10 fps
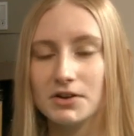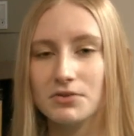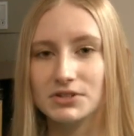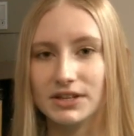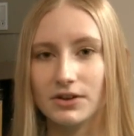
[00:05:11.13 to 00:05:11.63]
new
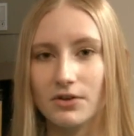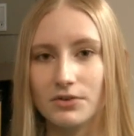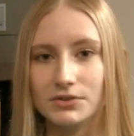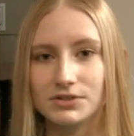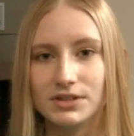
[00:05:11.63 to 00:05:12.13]

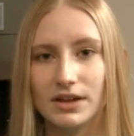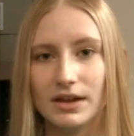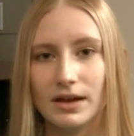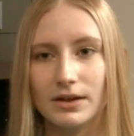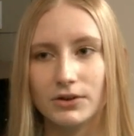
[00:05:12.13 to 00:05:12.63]
skills,
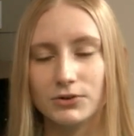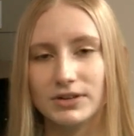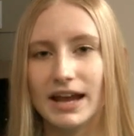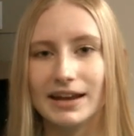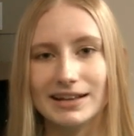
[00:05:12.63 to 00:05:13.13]

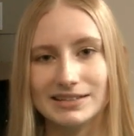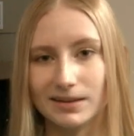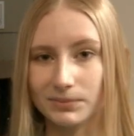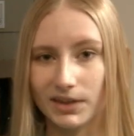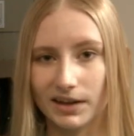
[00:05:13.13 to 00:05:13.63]
creating
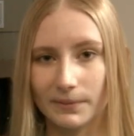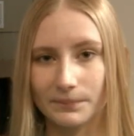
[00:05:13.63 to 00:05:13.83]
something.